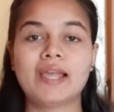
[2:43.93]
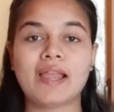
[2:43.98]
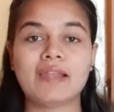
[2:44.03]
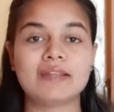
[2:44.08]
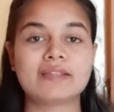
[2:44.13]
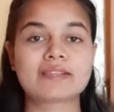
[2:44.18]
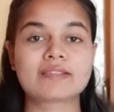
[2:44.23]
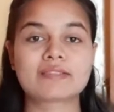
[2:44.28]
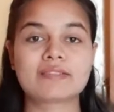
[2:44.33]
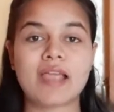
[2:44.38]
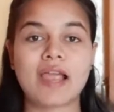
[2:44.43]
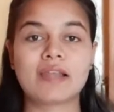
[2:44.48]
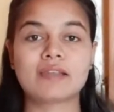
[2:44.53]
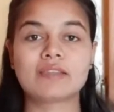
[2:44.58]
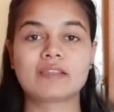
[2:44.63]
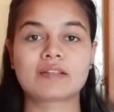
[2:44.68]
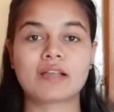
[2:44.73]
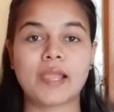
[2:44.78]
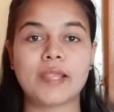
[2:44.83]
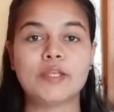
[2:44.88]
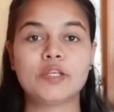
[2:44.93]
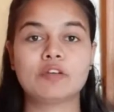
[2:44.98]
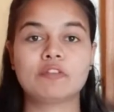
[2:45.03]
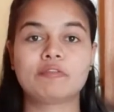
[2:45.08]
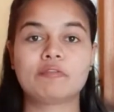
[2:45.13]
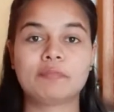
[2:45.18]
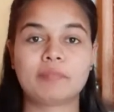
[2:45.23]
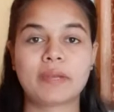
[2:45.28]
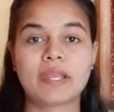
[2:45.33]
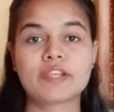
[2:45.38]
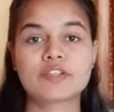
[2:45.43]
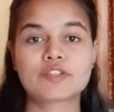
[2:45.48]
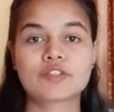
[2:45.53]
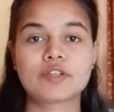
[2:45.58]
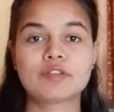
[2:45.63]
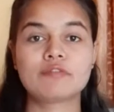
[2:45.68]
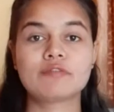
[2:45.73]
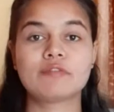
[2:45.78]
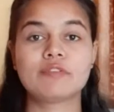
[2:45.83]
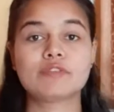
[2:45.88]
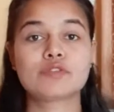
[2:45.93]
understand the kind of pressure